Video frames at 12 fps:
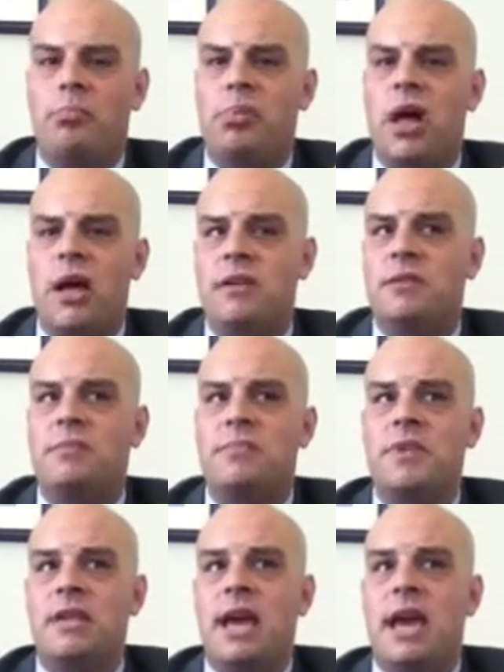
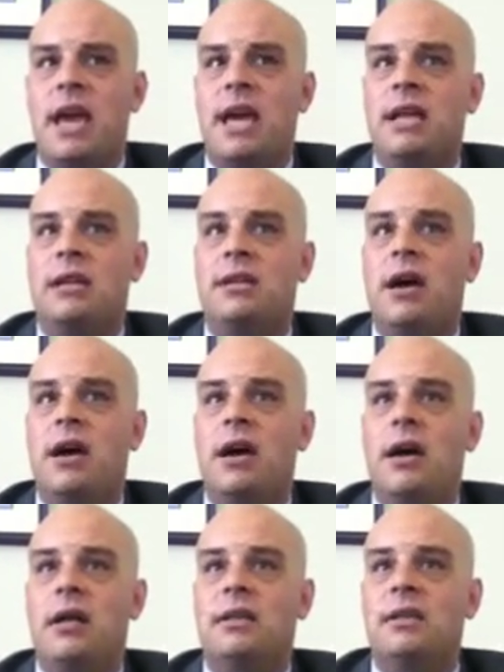blossoms, and
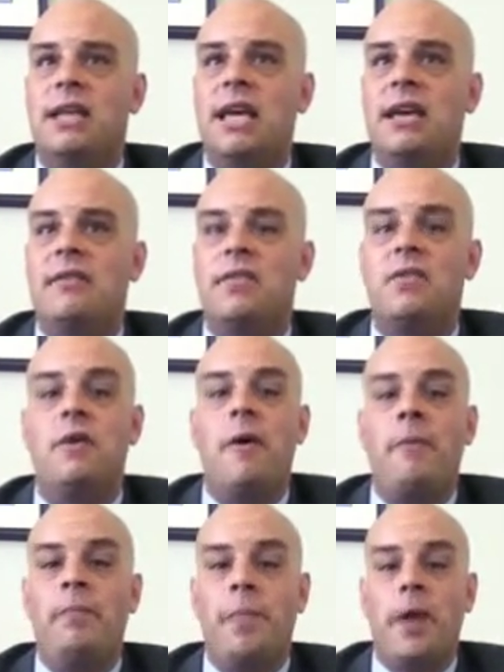leaves,
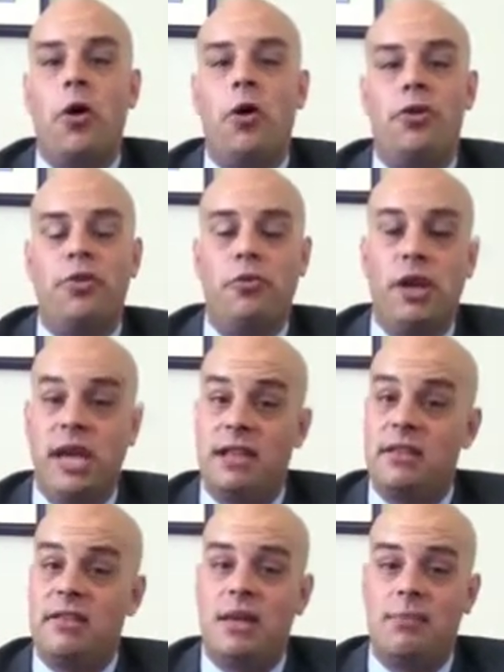all three
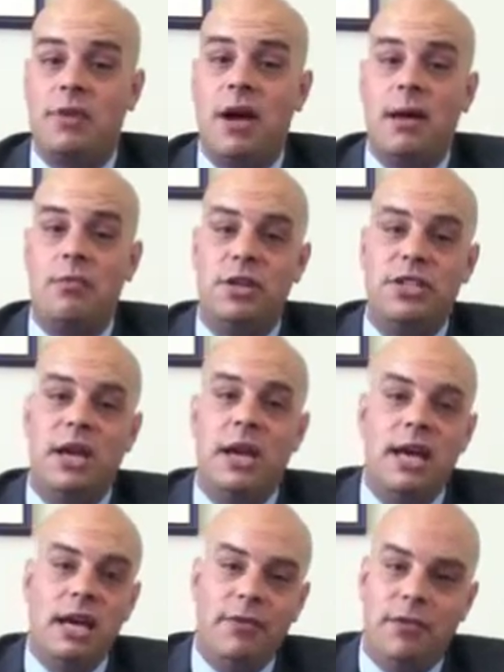at the same time, which,
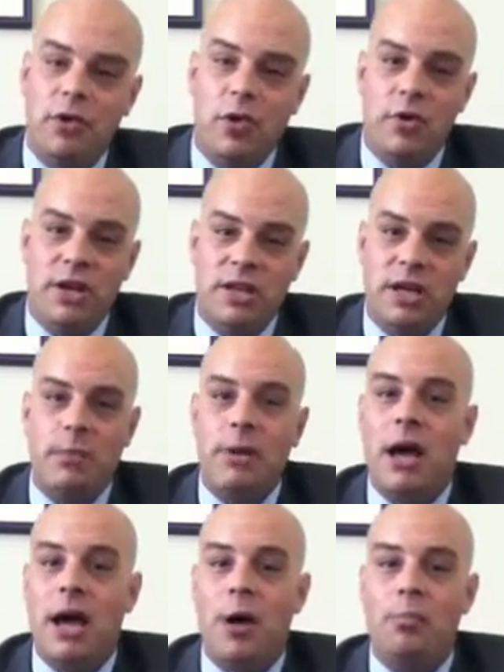if you know anything
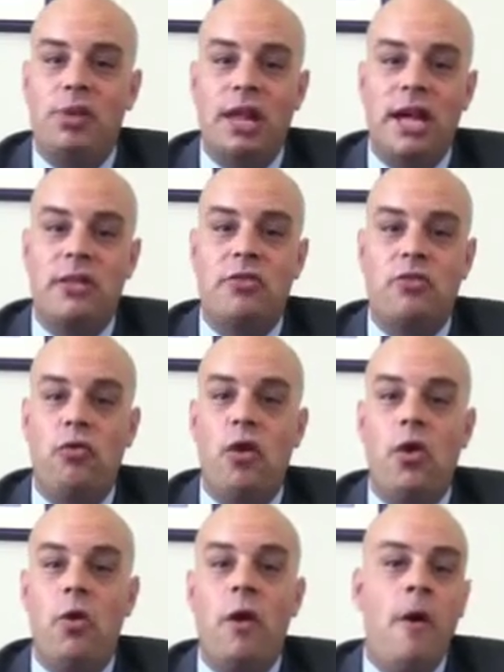about how plants
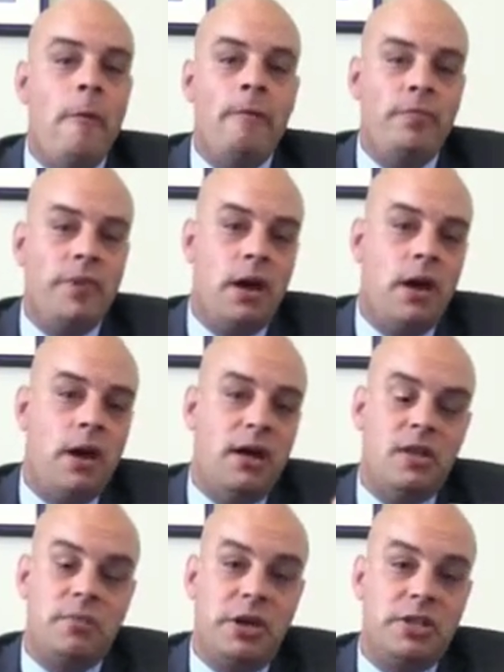grow,
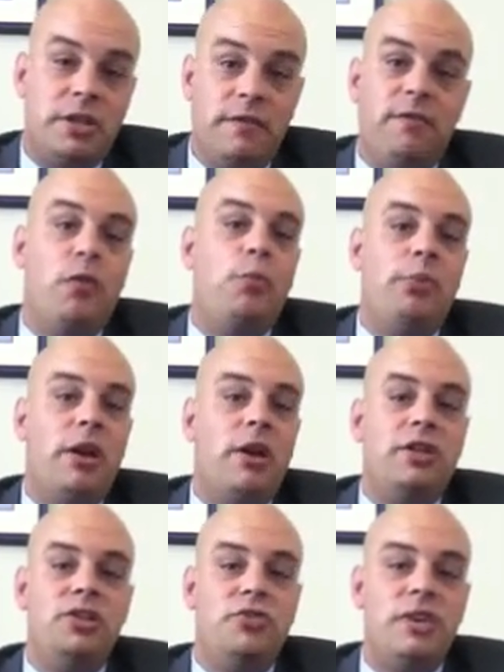especially
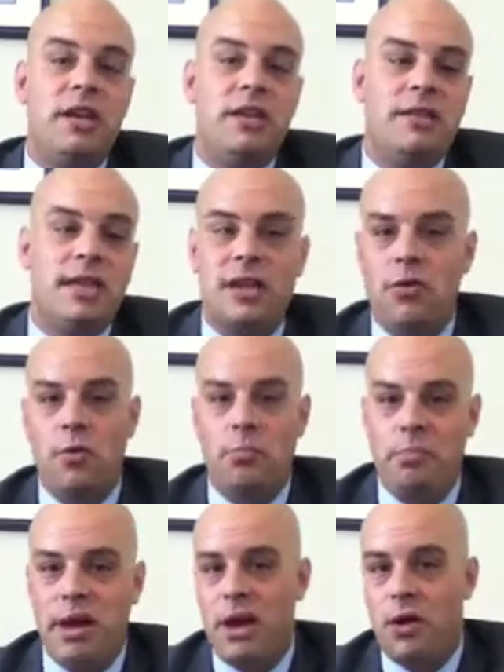fruit-bearing trees, they
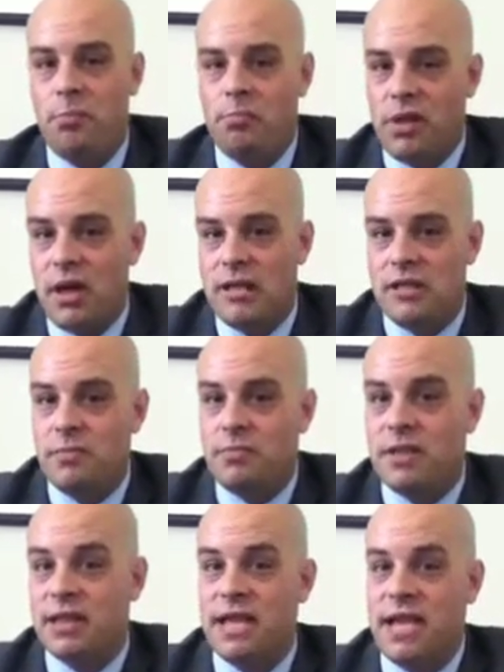don't bear
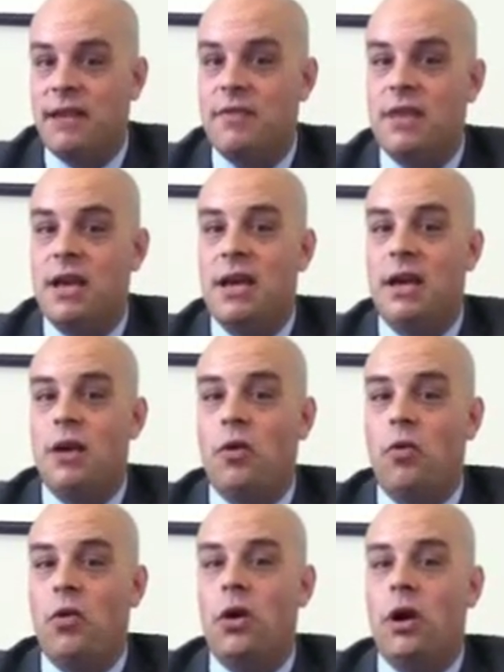blossoms, leaves,
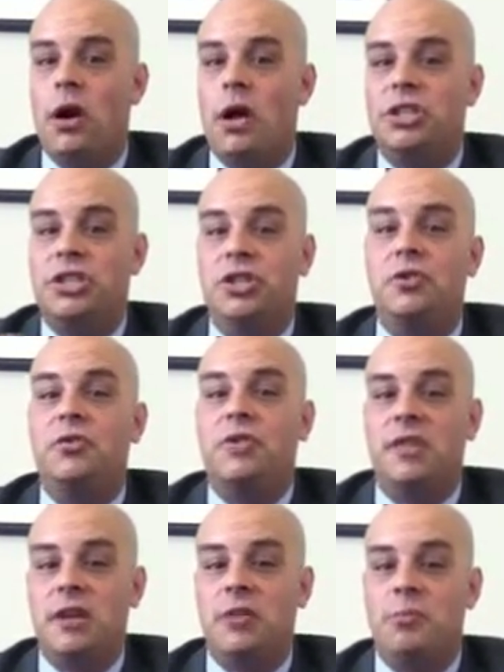or
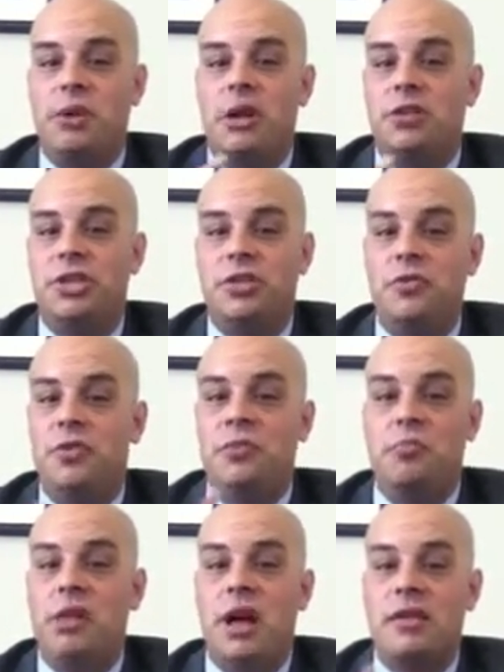shoots. They don't bear shoots,
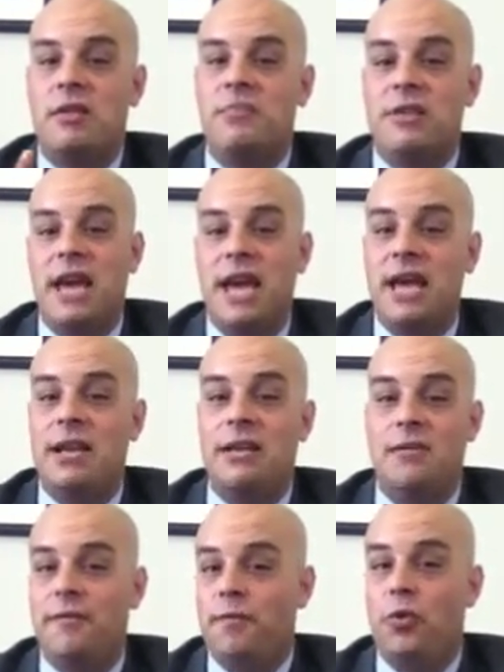blossoms,
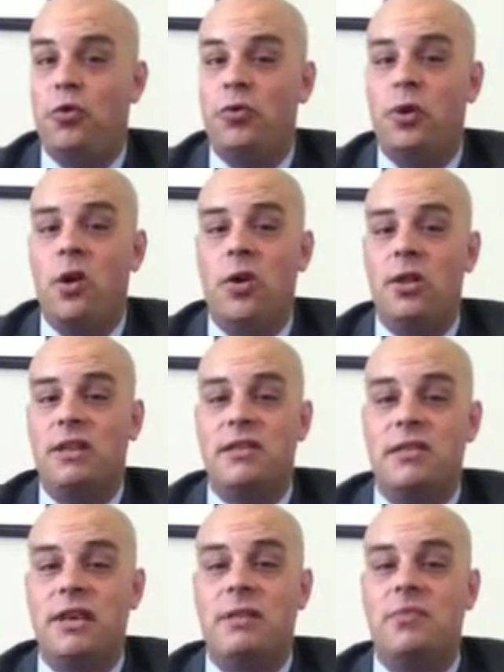and fruit all at
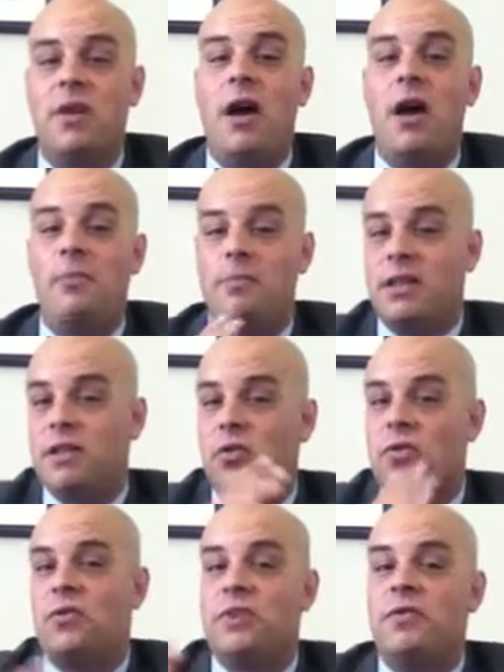the same time.
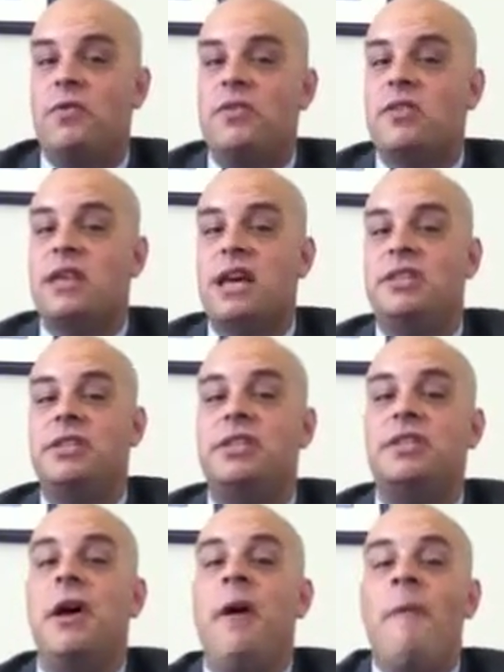Those are different
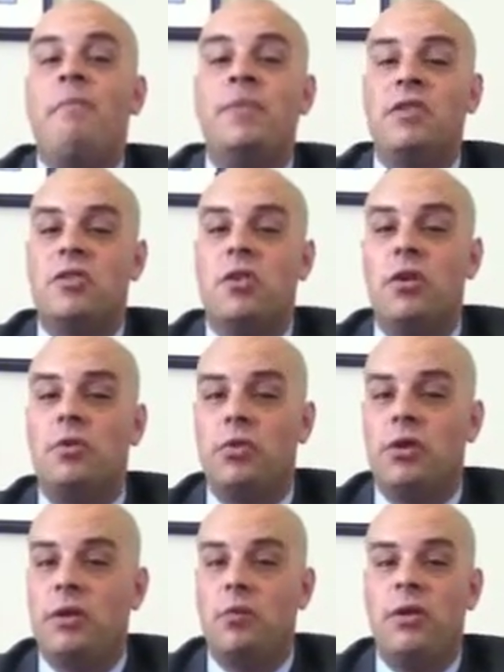stages. So it
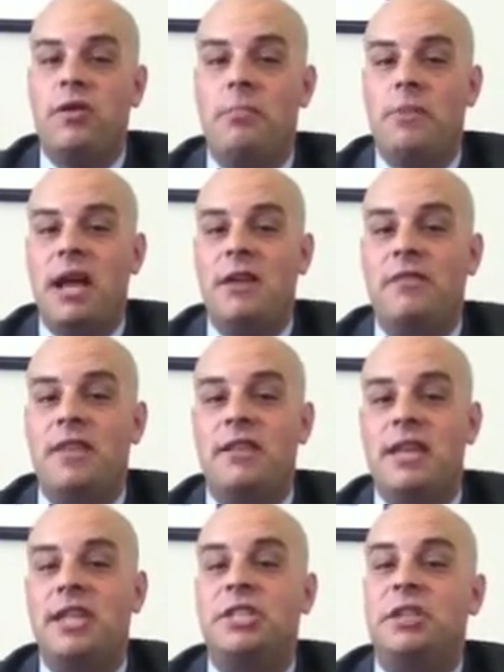really was a
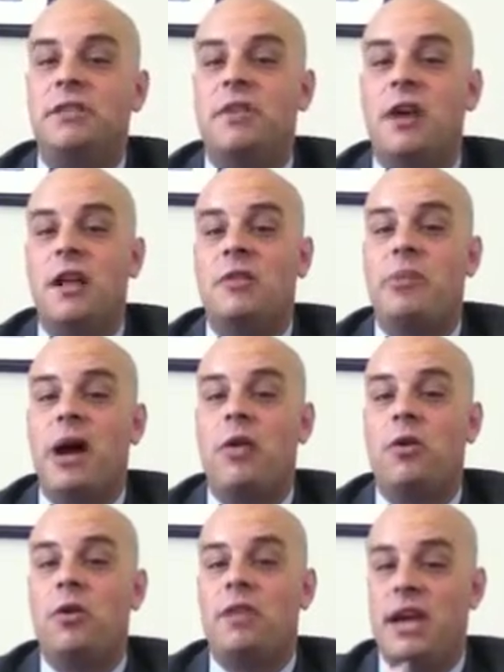manifestation of God's
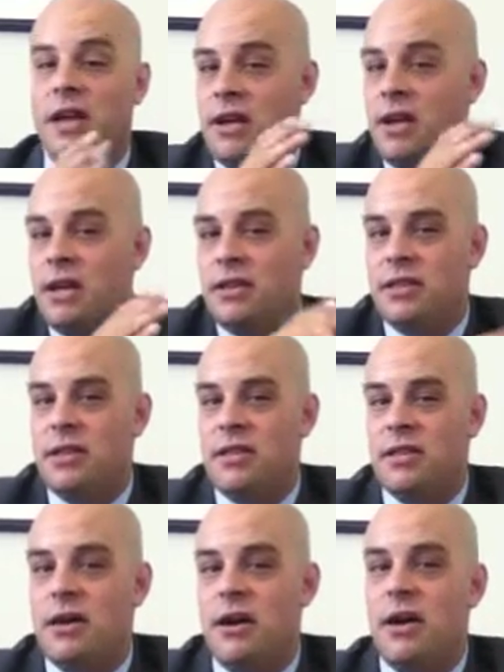power that
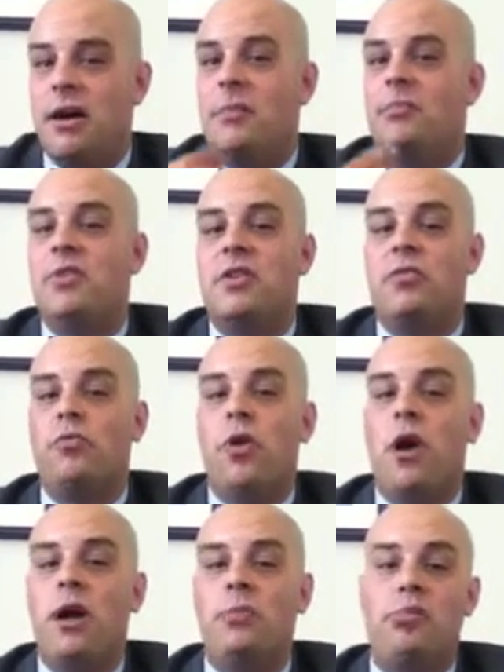this
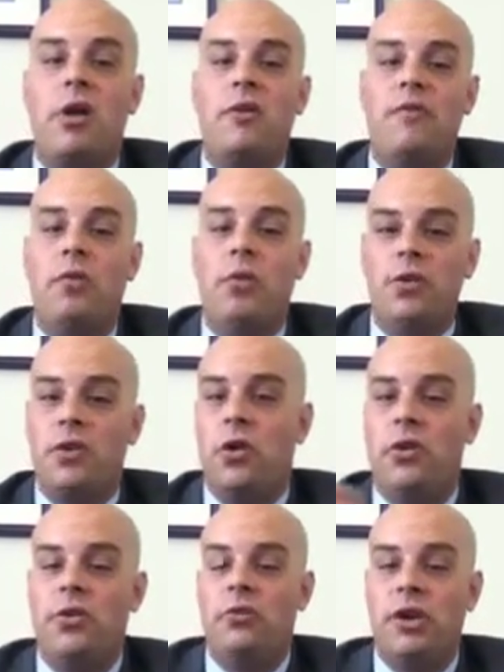rod brought forth
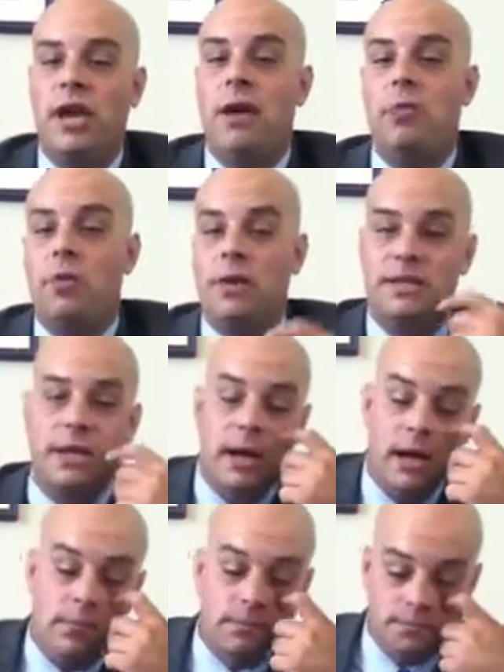all three at one
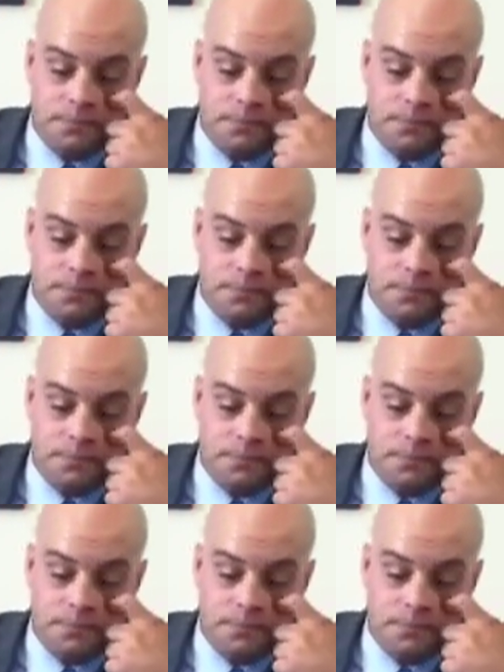time.